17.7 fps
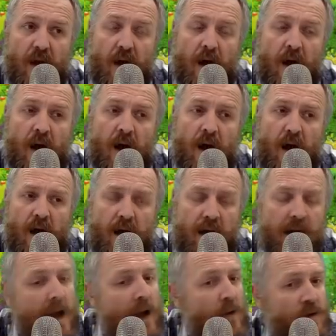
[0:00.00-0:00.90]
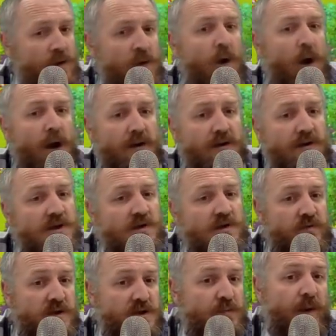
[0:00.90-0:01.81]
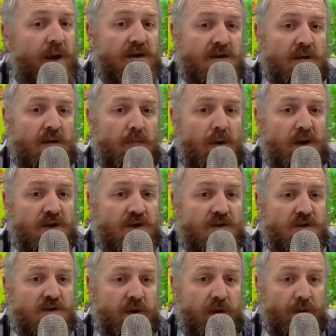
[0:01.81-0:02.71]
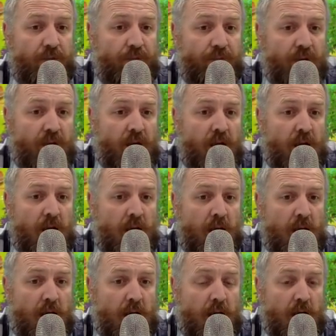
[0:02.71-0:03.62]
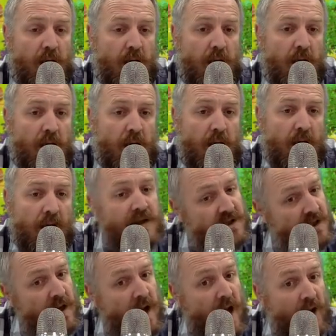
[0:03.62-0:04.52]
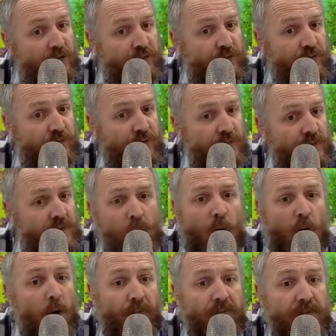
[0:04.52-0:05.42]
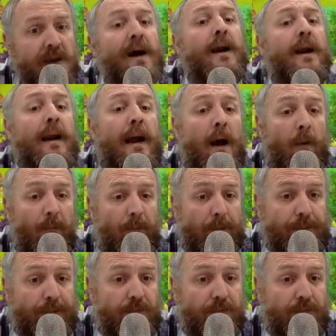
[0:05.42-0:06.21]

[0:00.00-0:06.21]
And now you are disrespecting my stream. It's enough. No more. Cut it out.